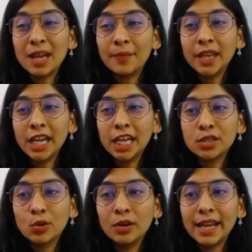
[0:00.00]
Something I
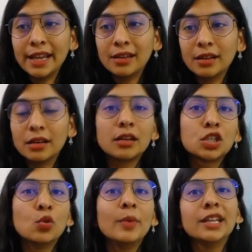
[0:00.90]
told like
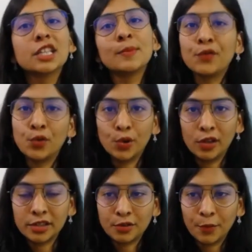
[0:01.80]
two minutes before
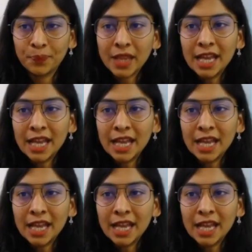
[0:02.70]
also.